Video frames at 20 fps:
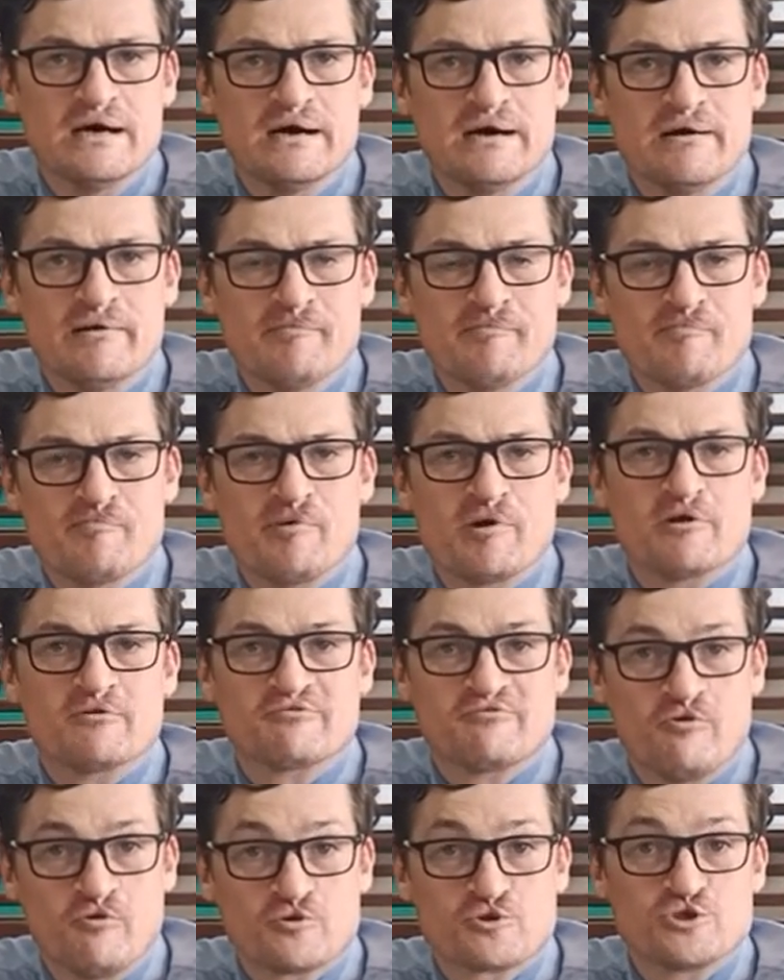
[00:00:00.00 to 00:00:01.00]
Um, but
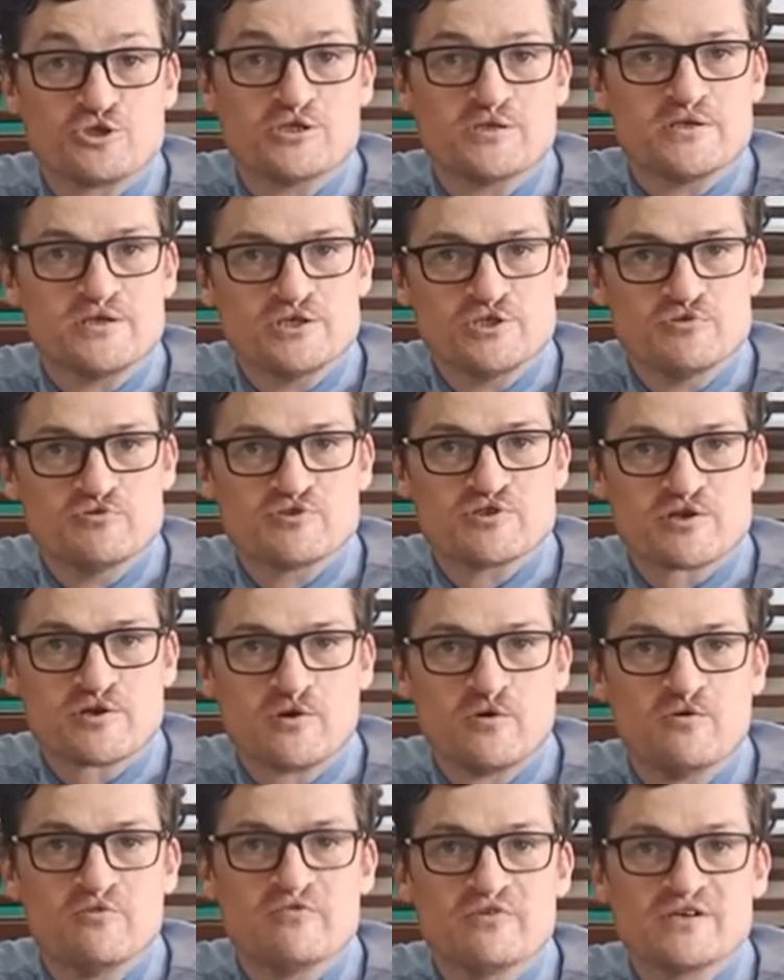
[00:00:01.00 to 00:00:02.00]
unfortunately due to
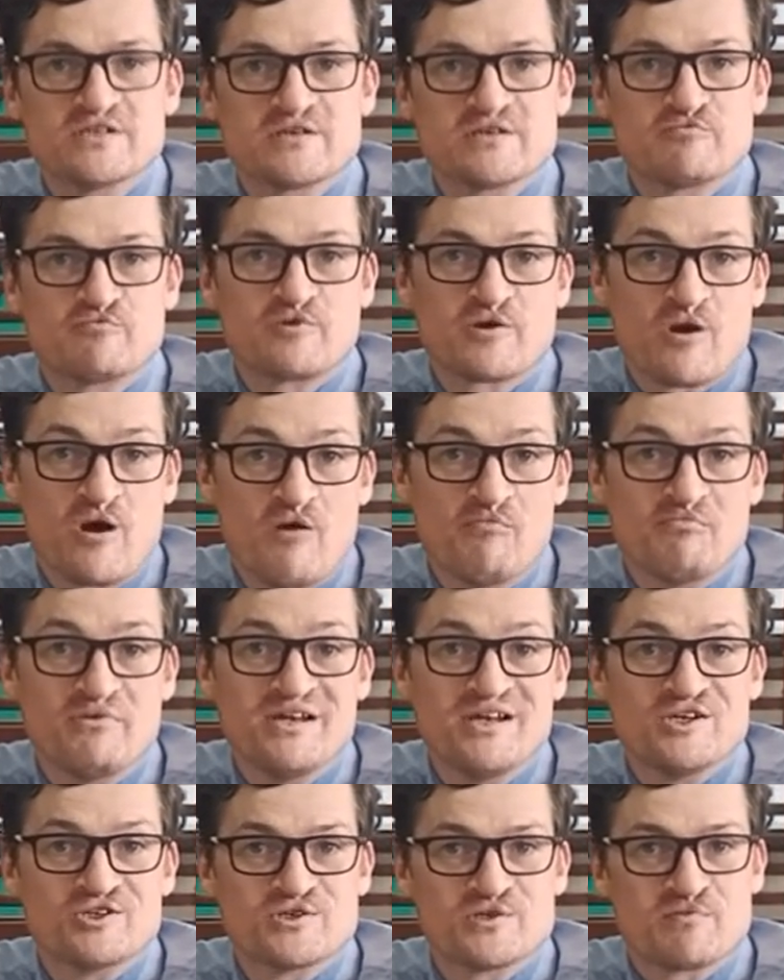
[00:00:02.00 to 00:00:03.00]
COVID, we can't
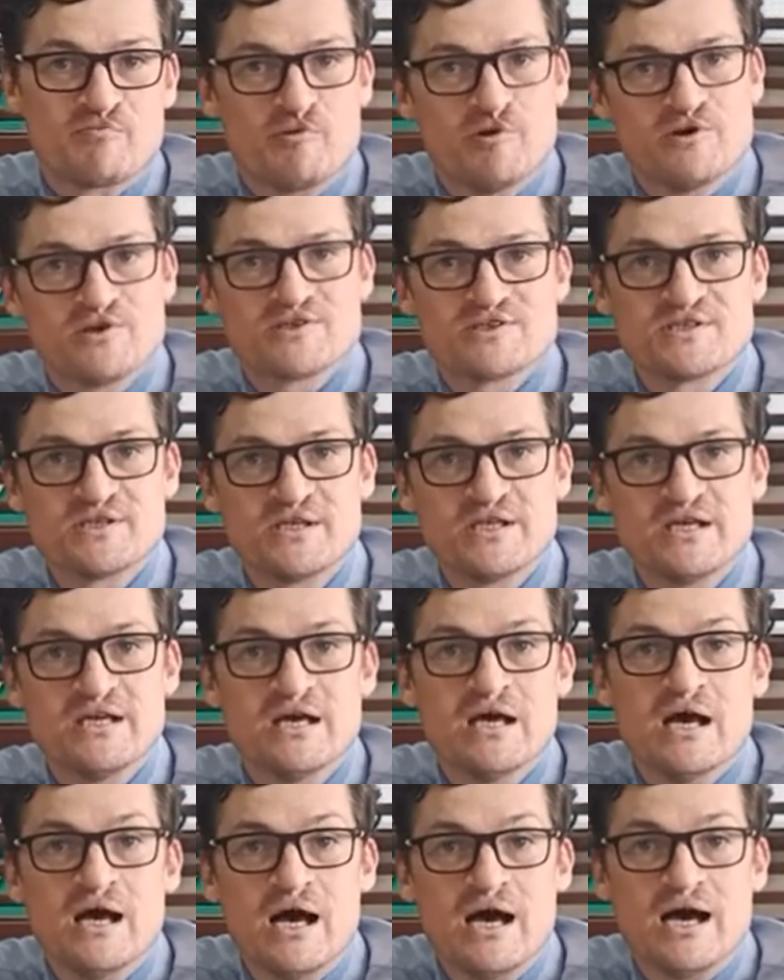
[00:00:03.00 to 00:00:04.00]
meet each other personally